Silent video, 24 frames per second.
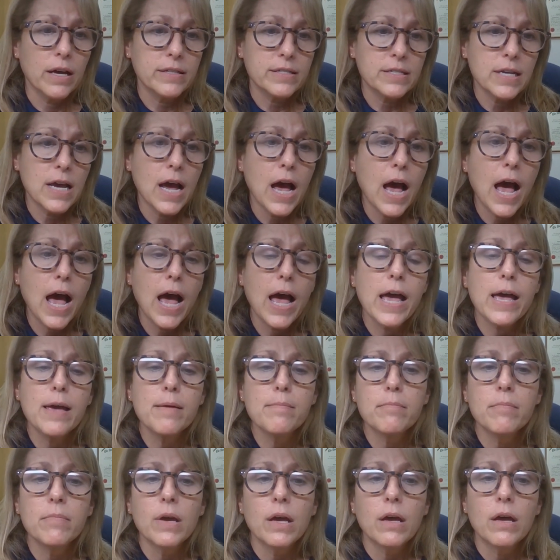
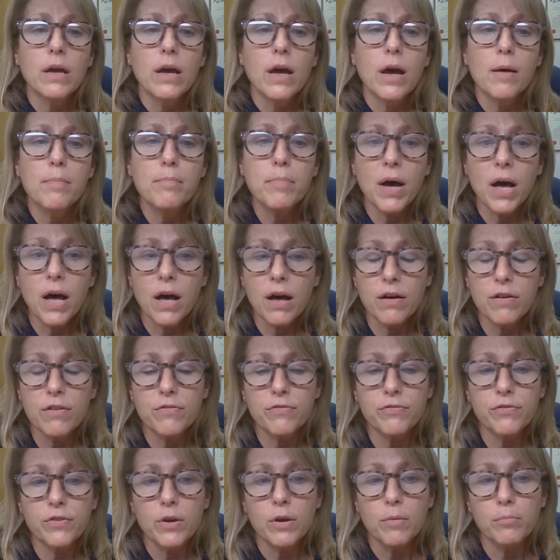time
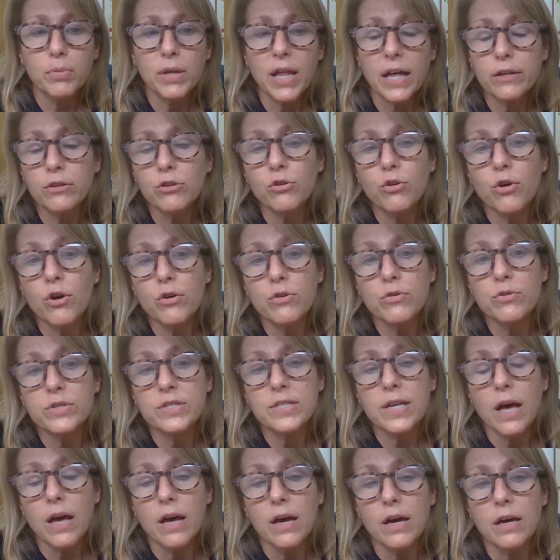above blood glucose